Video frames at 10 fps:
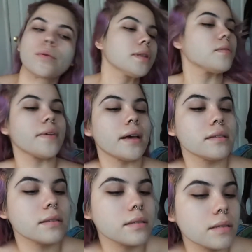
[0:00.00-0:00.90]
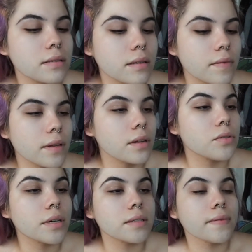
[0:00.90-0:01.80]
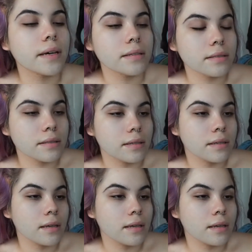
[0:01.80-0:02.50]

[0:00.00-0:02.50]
really fast because this stuff kind of dries fast.